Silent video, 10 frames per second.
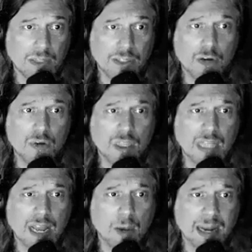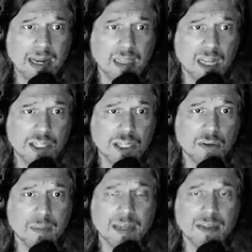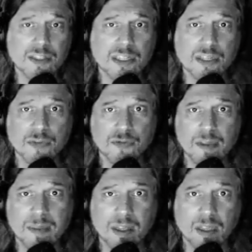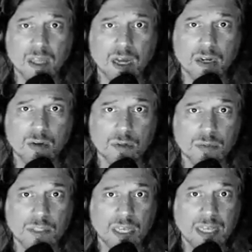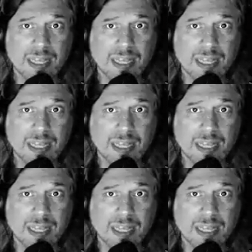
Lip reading: Don't allow biological males into female locker rooms.